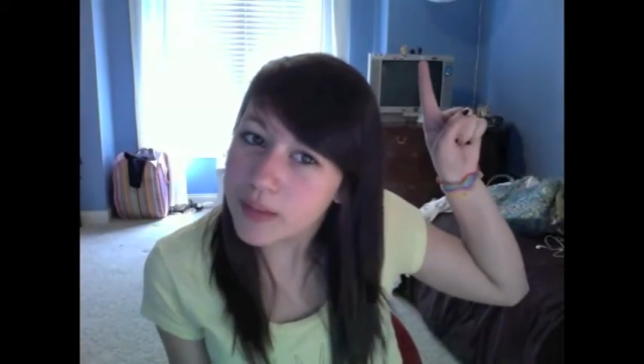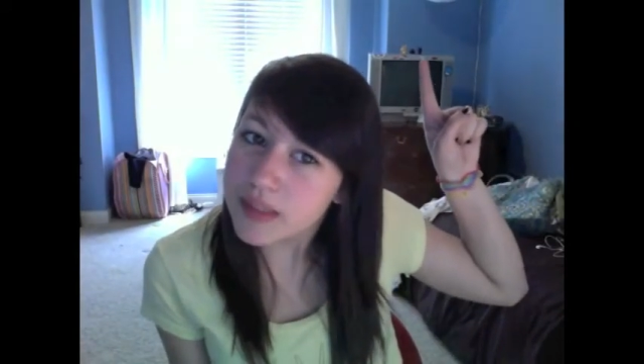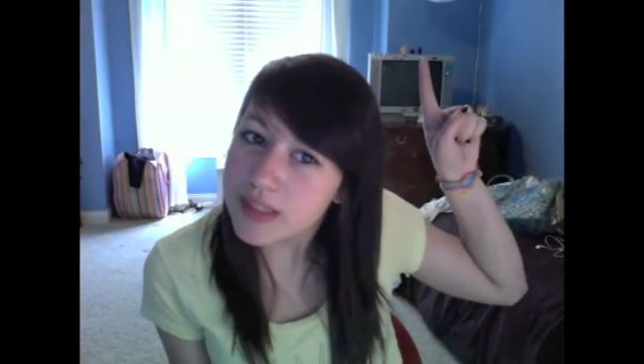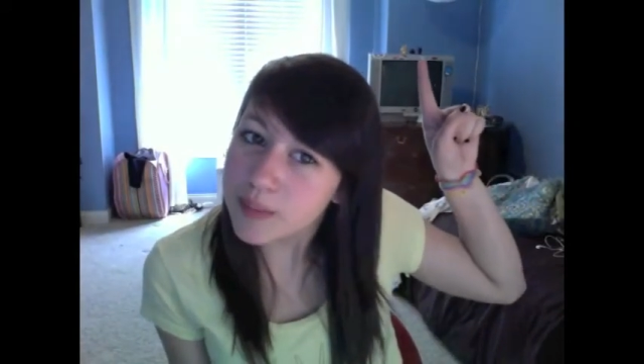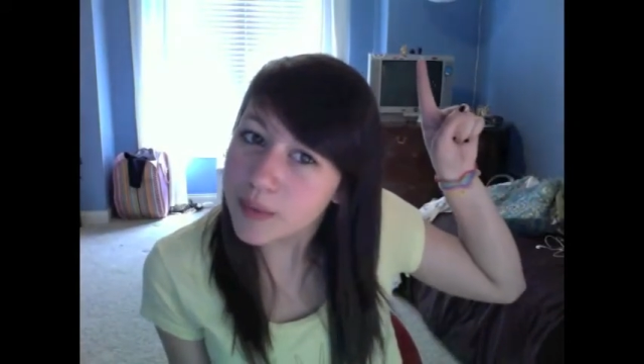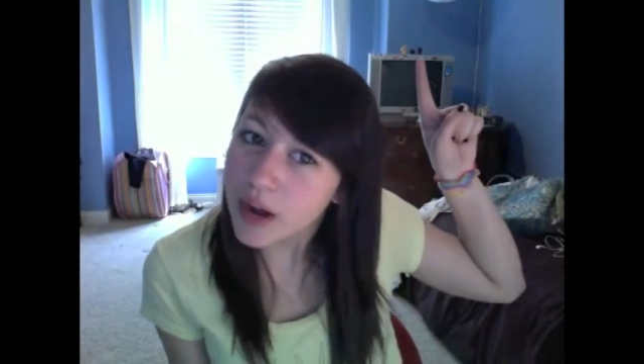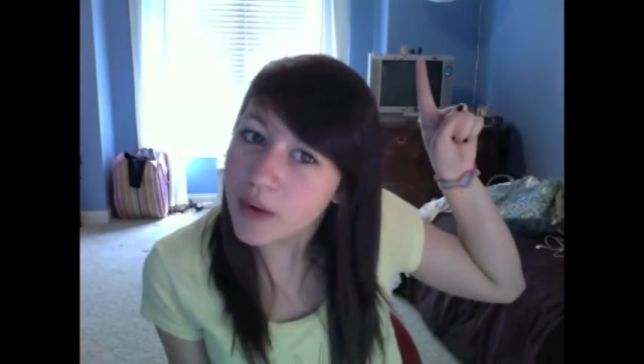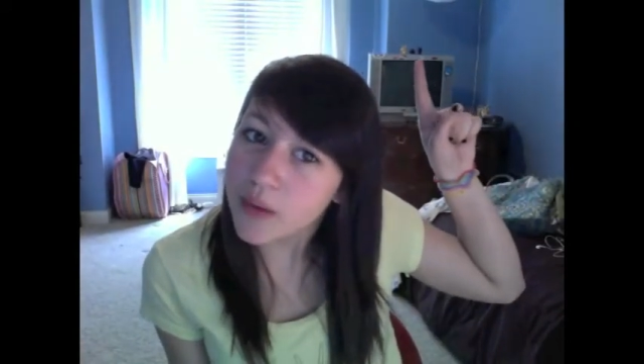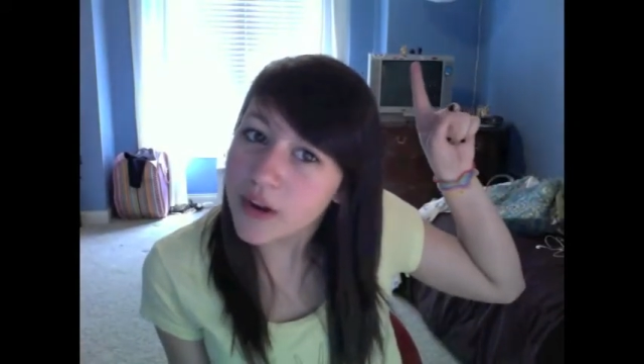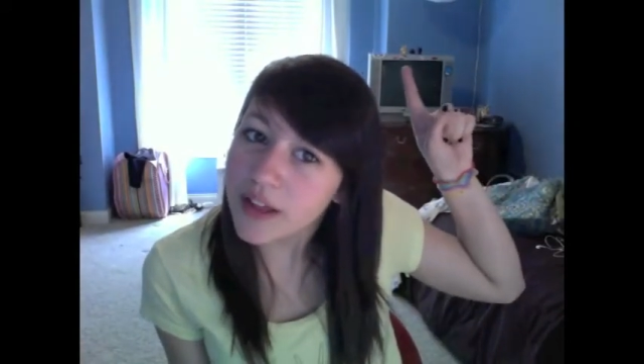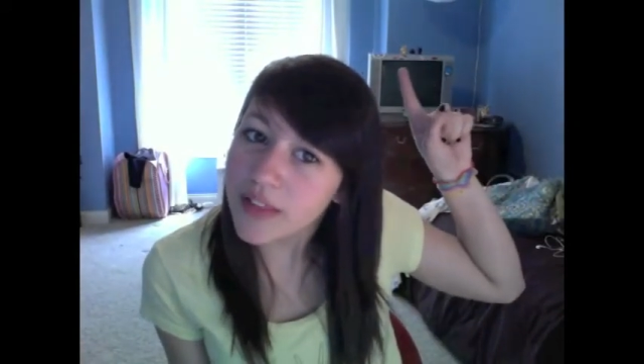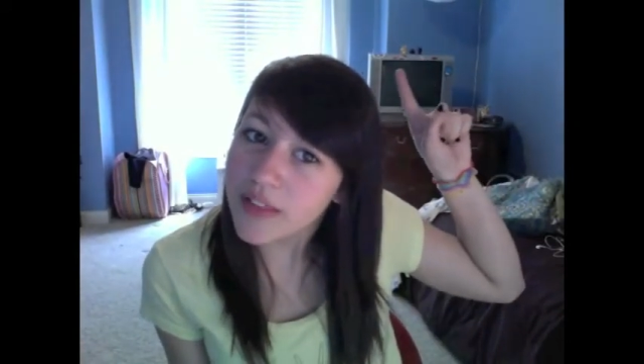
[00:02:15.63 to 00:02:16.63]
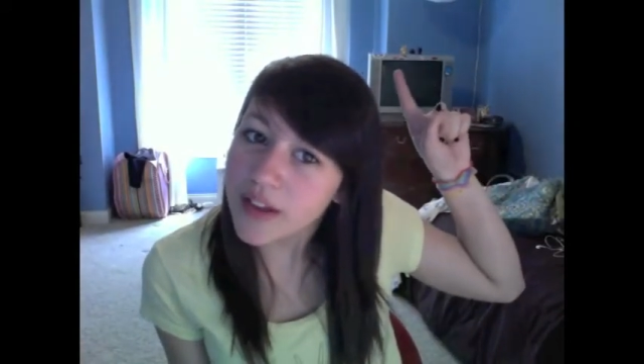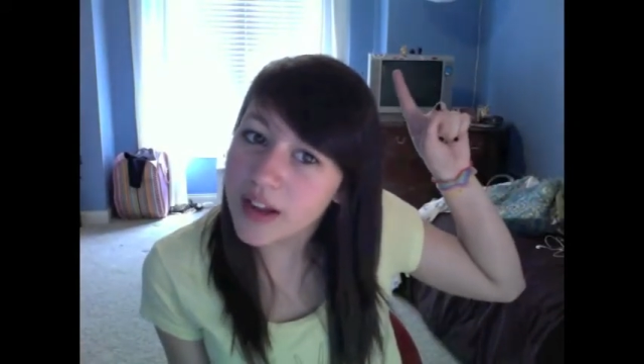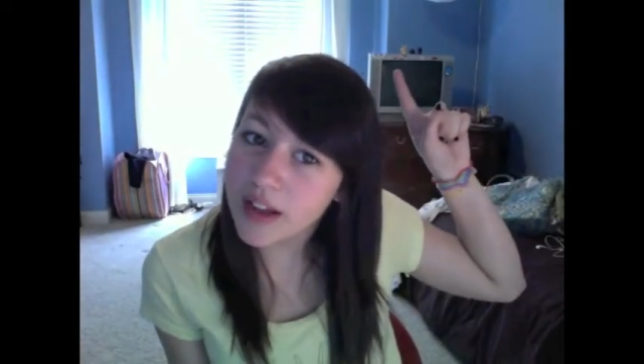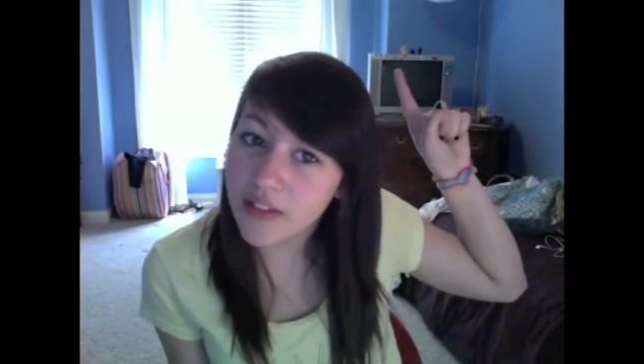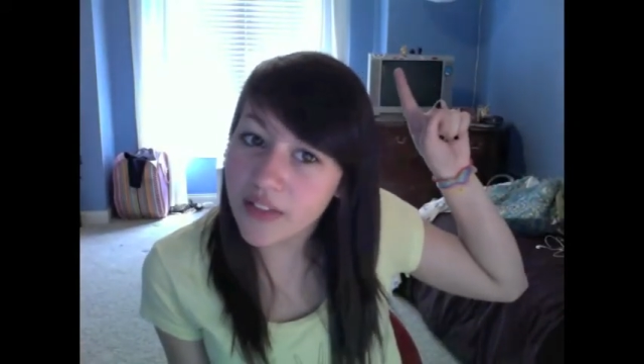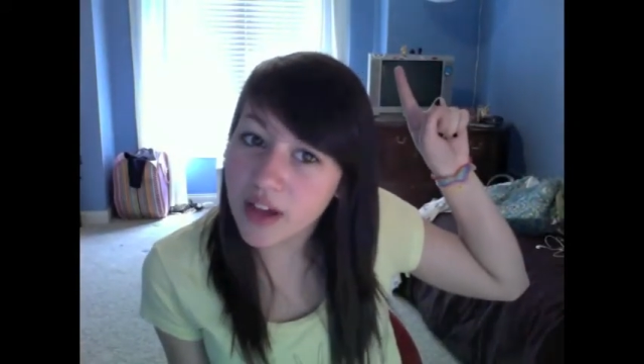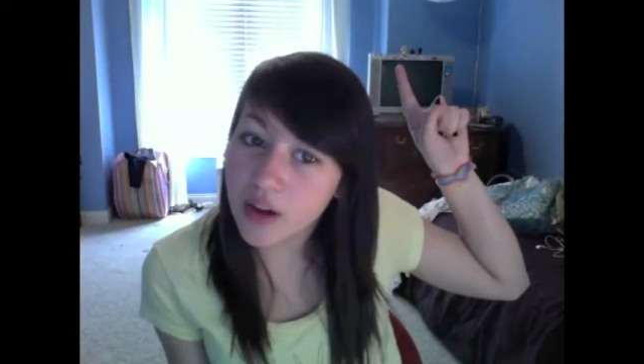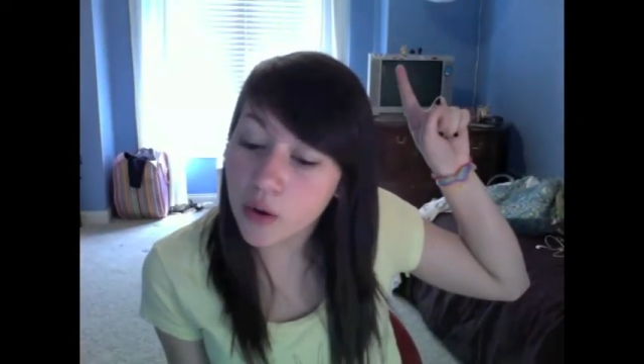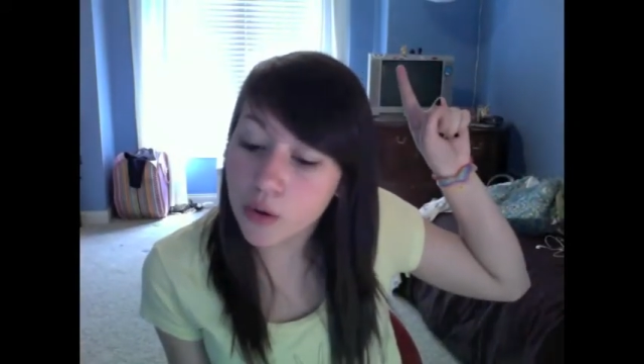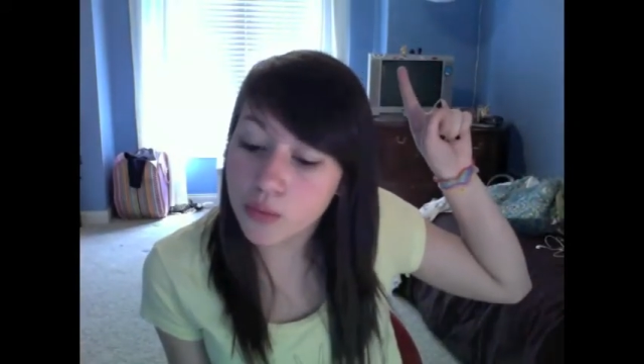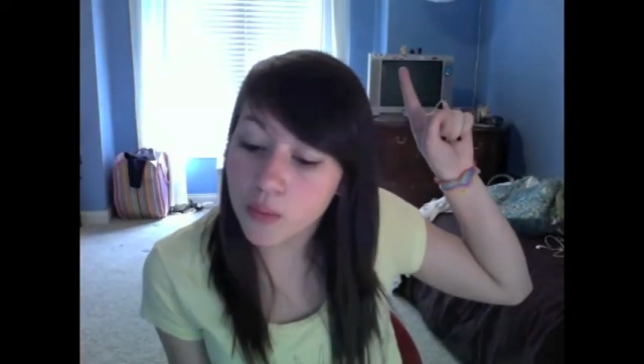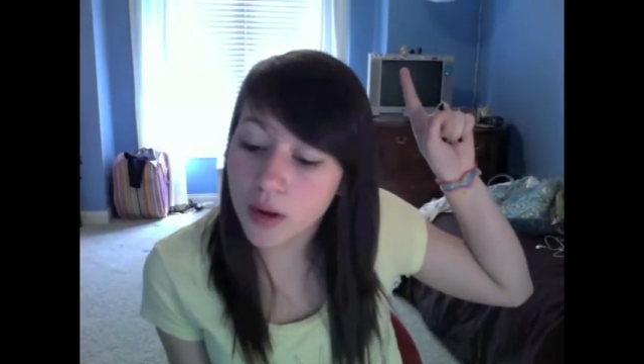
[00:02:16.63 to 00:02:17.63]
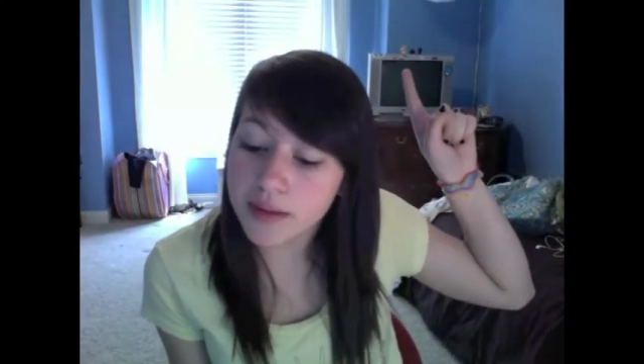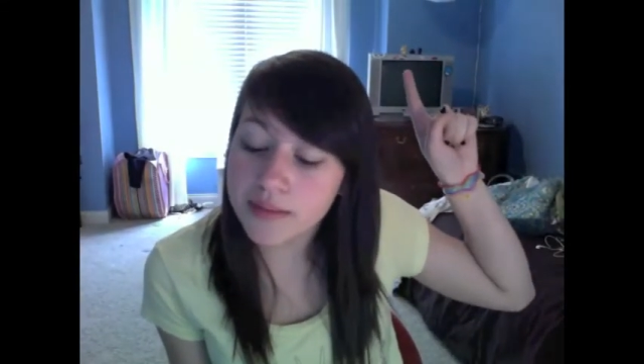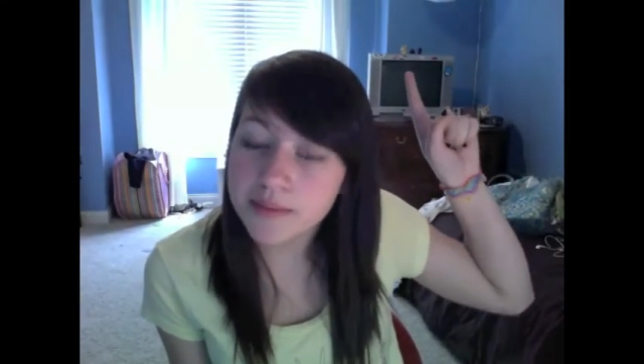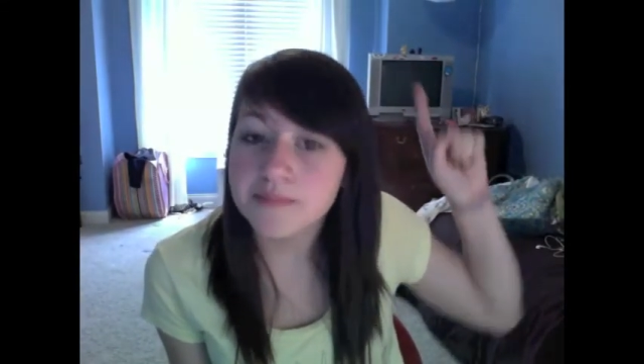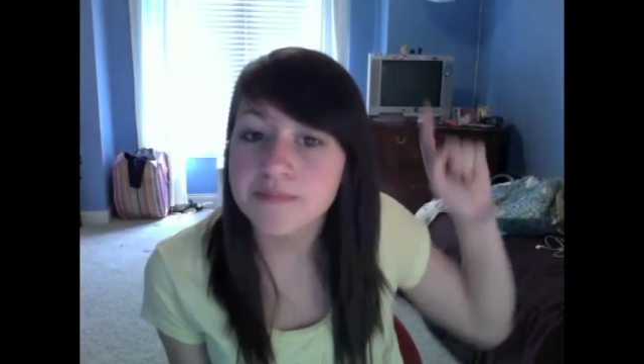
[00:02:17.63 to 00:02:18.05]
was the brown one, and then I got that gold one,